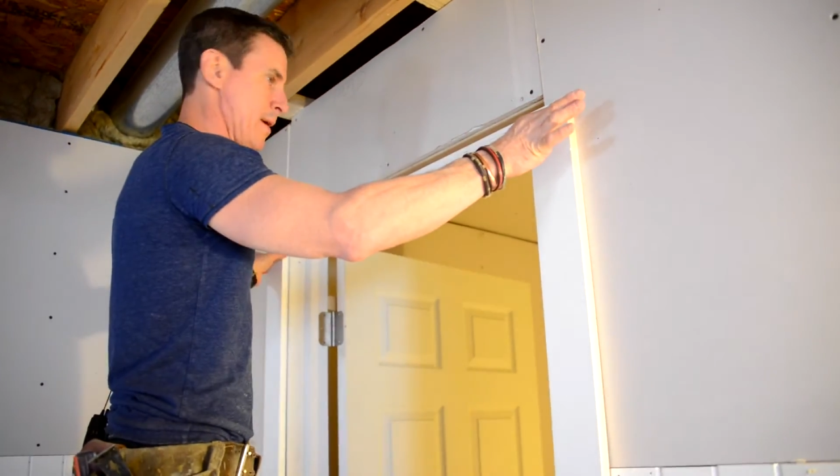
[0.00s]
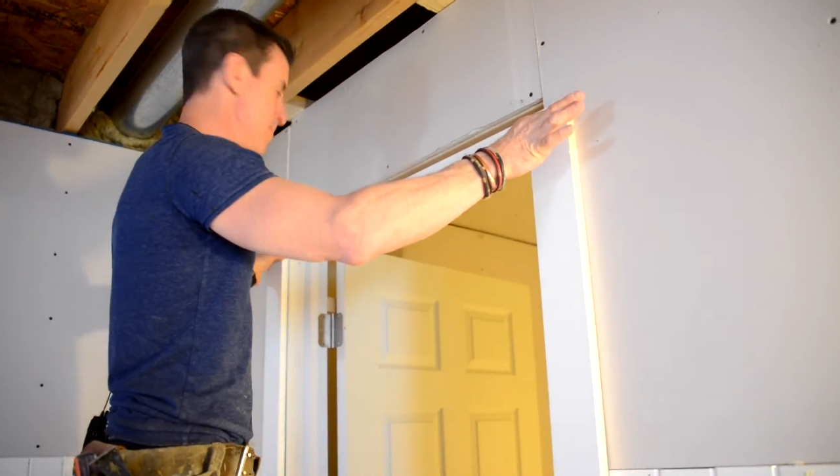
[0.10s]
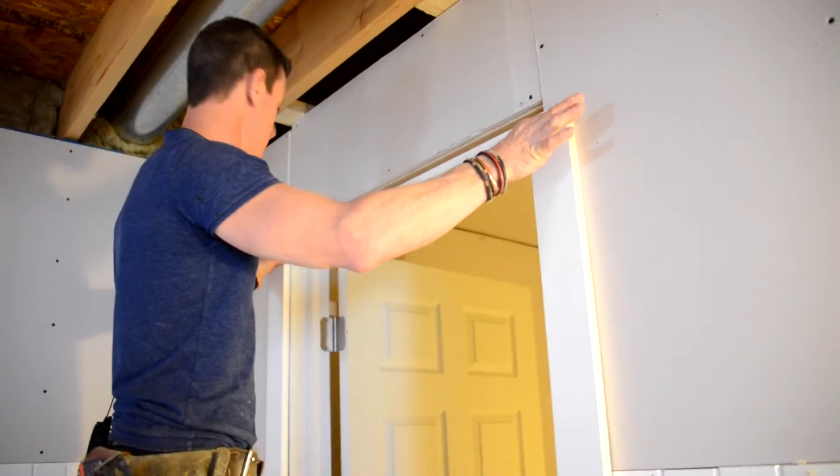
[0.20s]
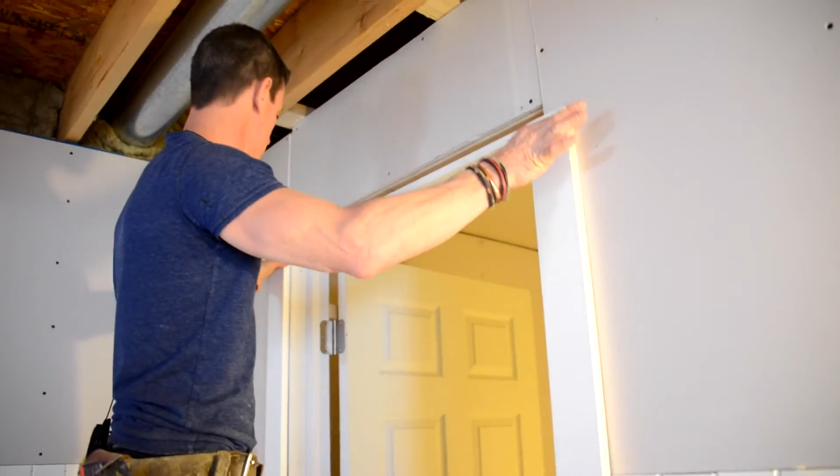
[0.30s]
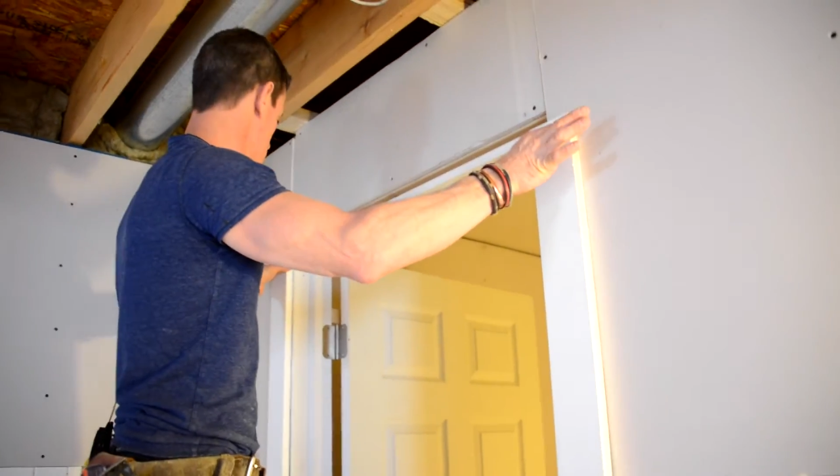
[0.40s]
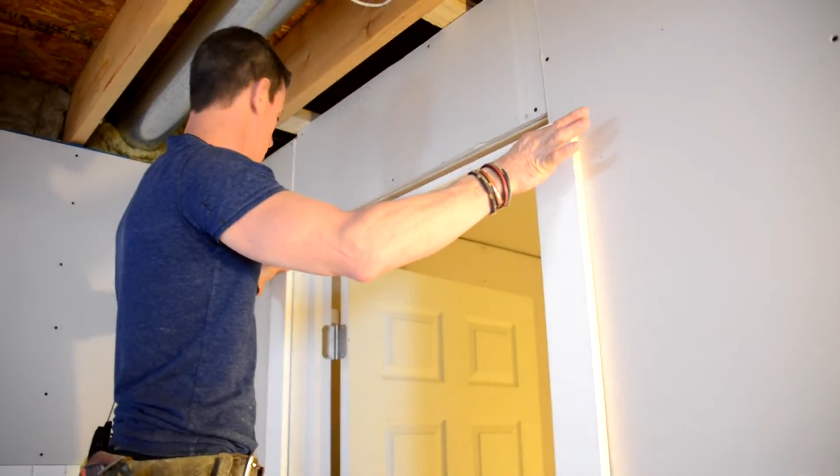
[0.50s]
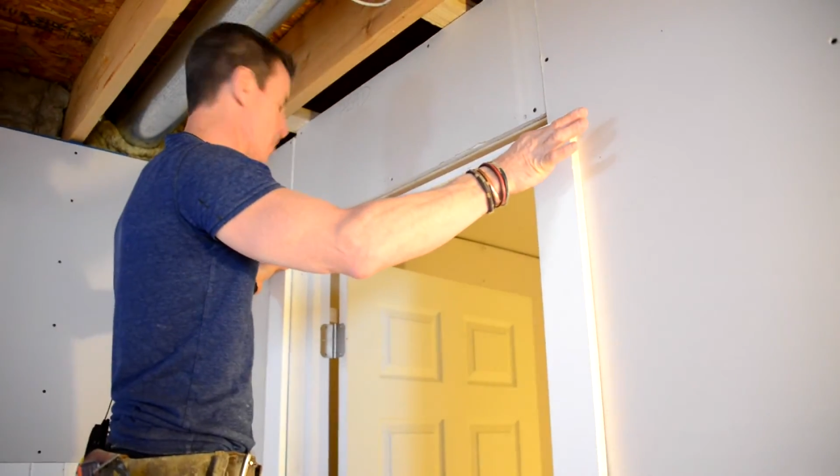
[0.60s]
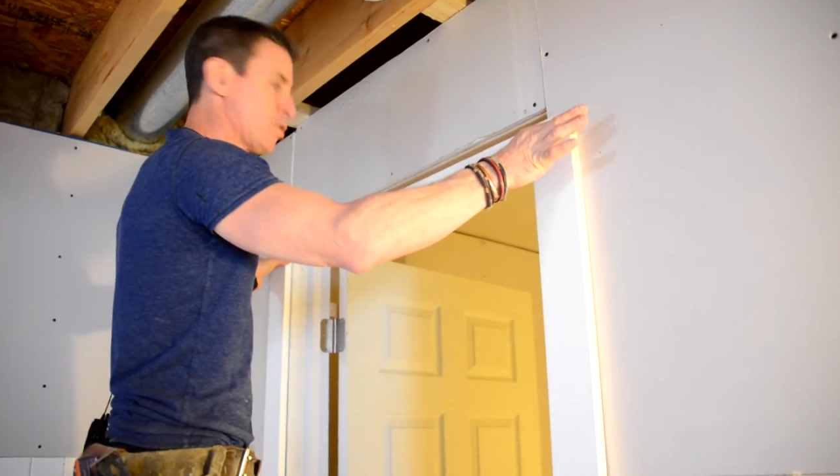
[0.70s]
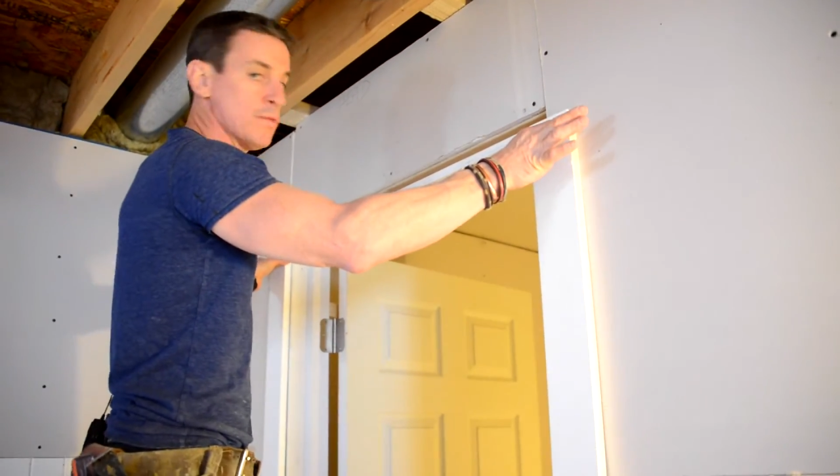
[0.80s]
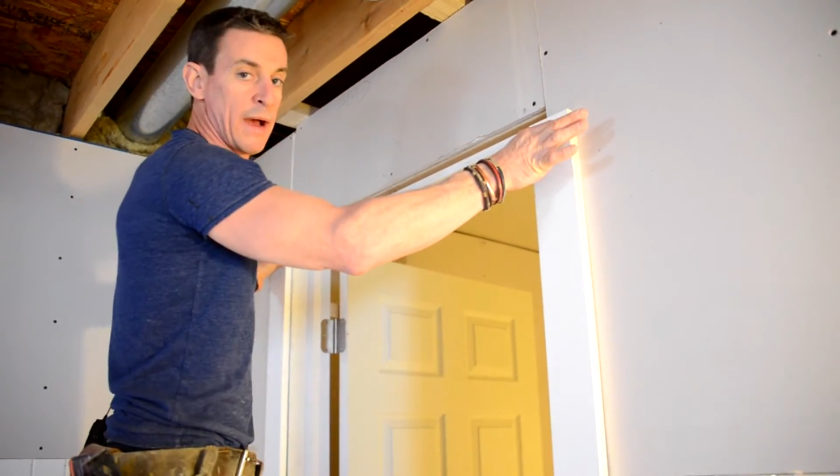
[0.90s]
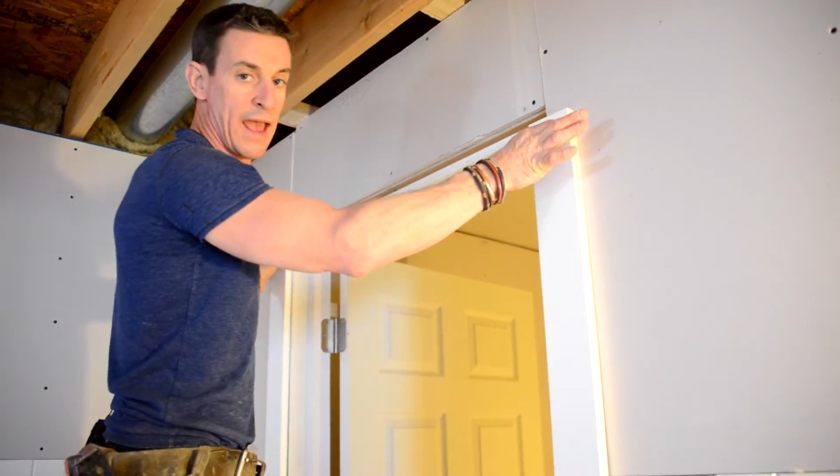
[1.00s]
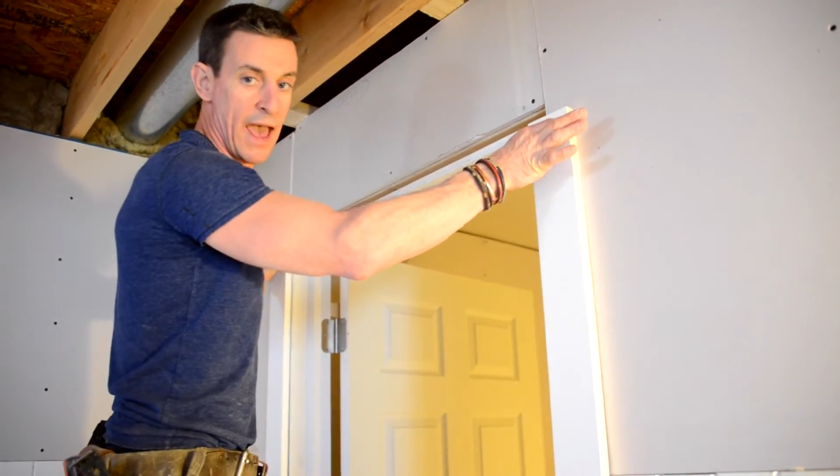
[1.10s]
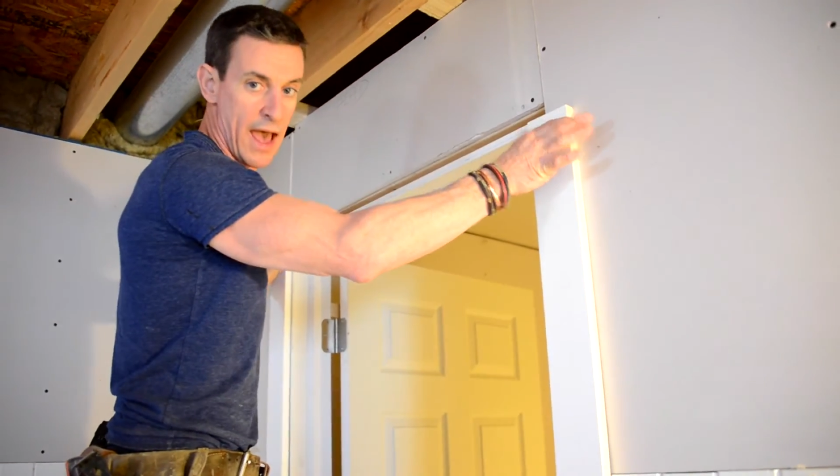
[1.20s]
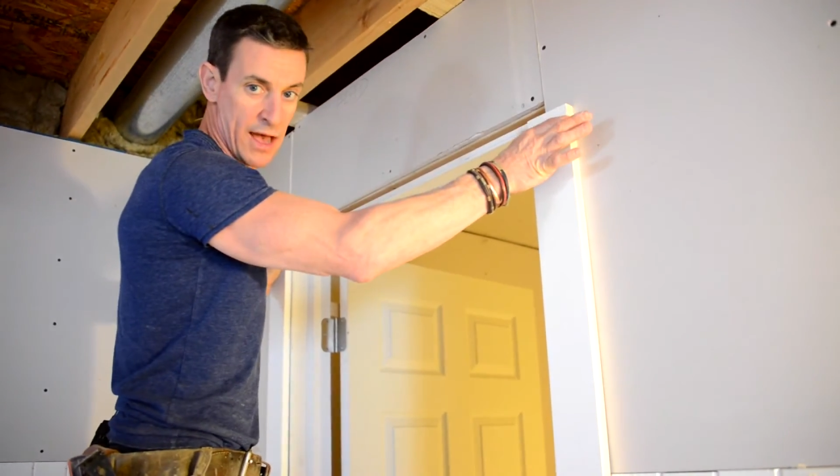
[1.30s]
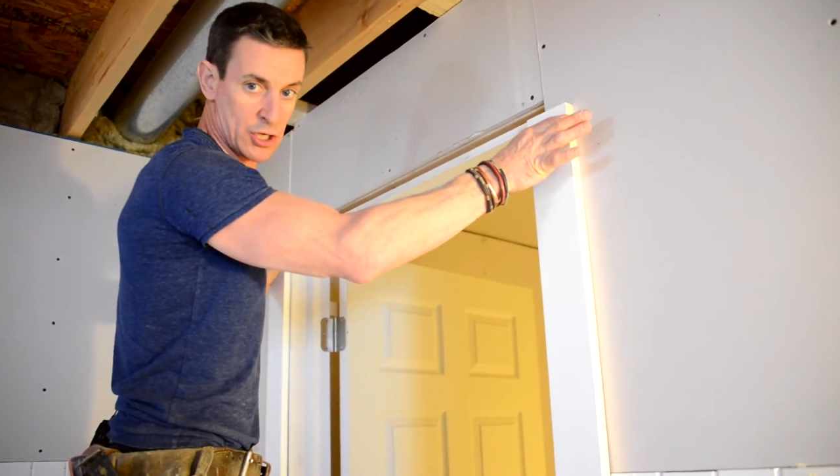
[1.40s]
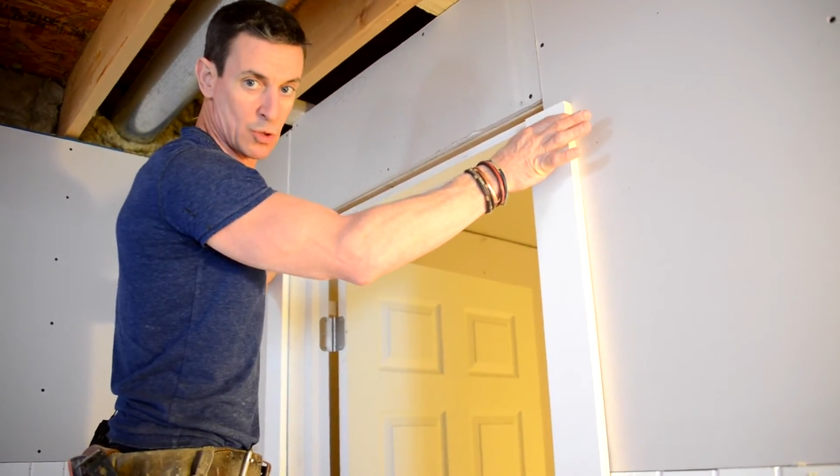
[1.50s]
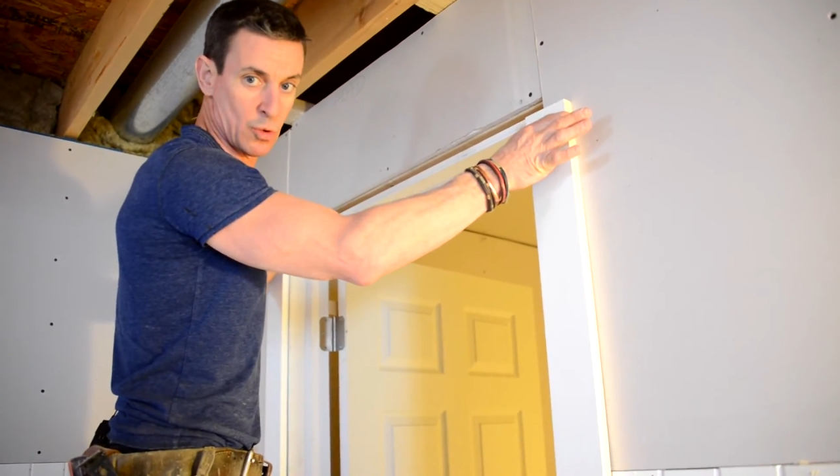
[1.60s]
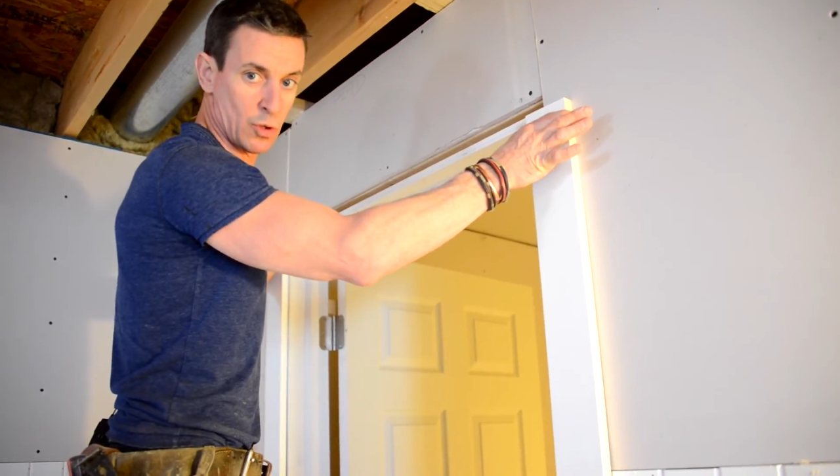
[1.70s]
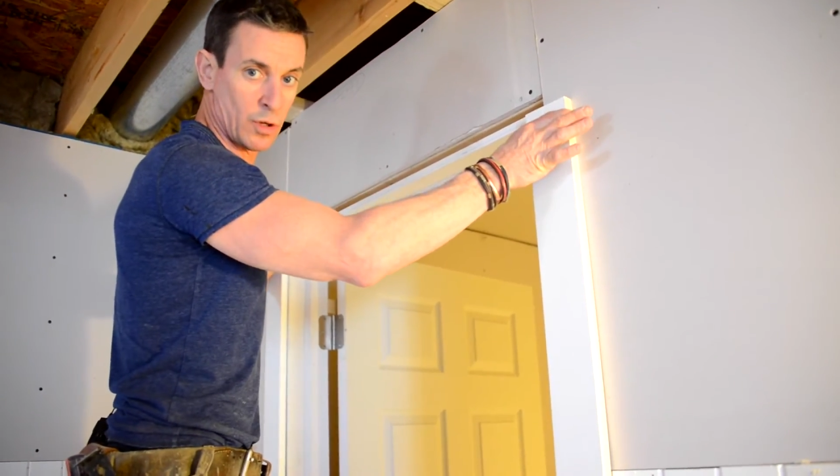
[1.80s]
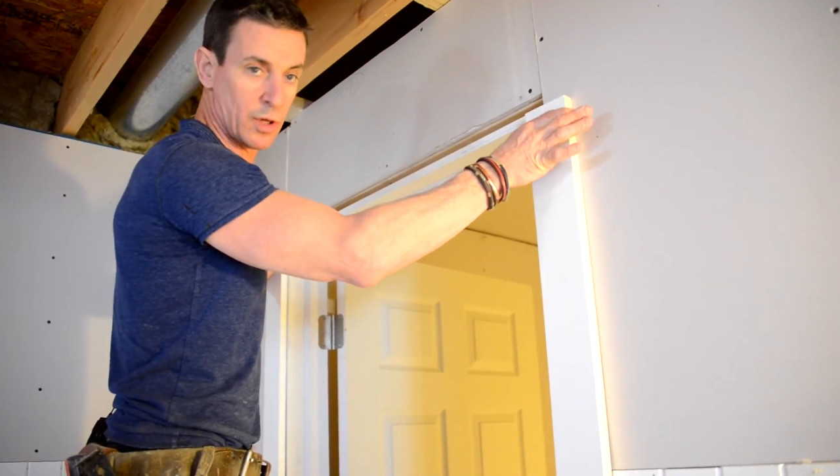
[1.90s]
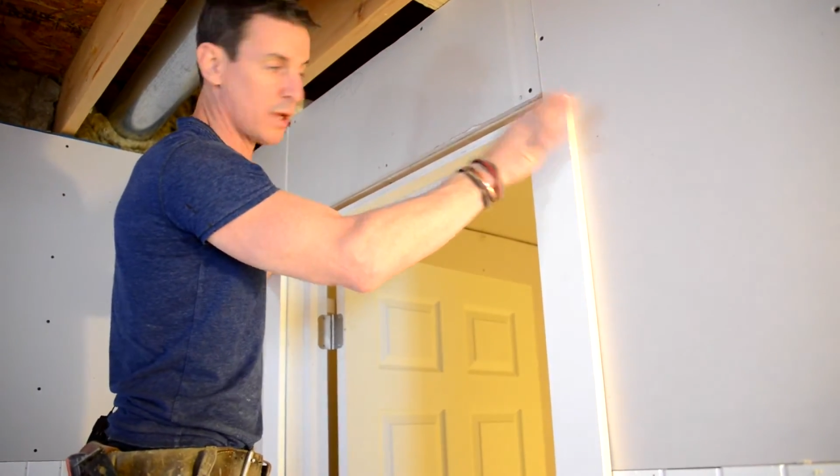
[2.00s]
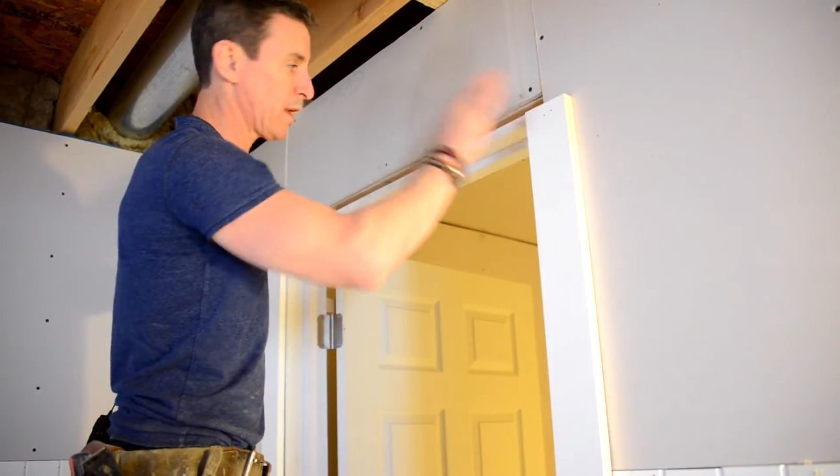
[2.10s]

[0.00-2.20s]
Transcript: I'm measuring to my actual